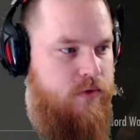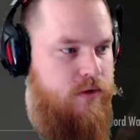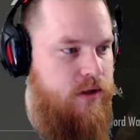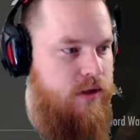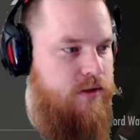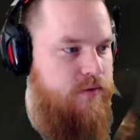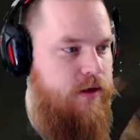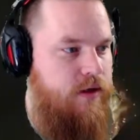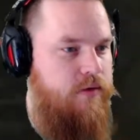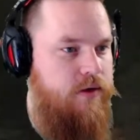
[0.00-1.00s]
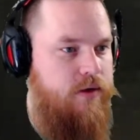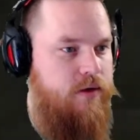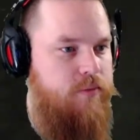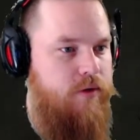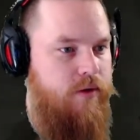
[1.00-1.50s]
These guys didn't have
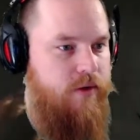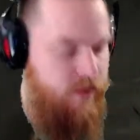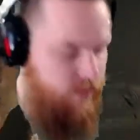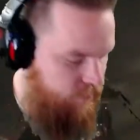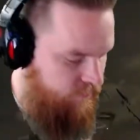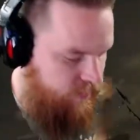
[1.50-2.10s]
anything, probably nothing of